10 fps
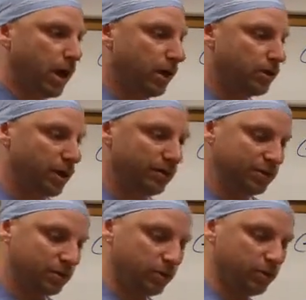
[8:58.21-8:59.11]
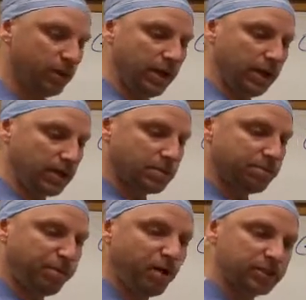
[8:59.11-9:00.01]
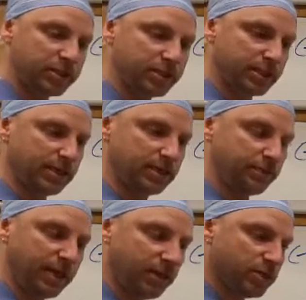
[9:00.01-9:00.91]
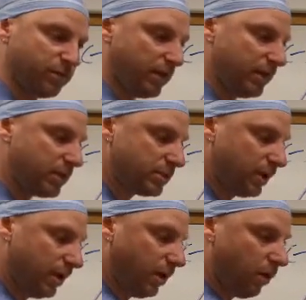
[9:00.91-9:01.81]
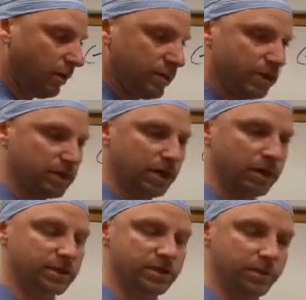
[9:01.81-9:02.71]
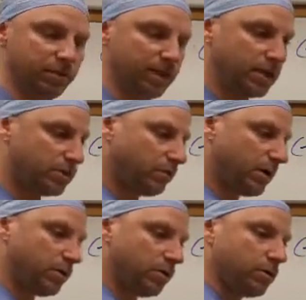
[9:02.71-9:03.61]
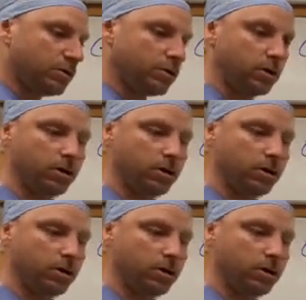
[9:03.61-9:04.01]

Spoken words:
All you have to do is purchase these meals from us, or these supplements or minerals